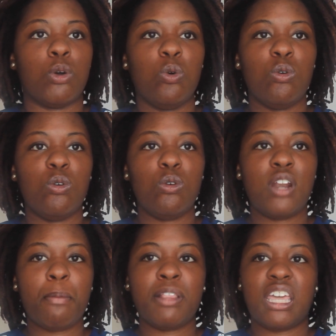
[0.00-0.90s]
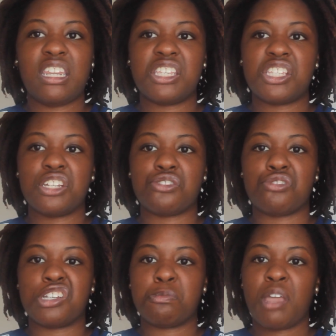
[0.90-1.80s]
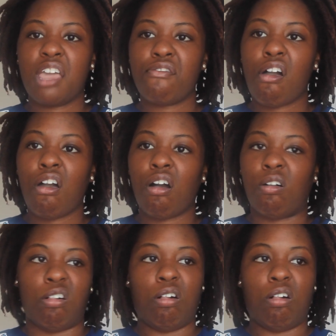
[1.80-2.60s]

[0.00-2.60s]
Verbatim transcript: ooh, that plane is disrespectful.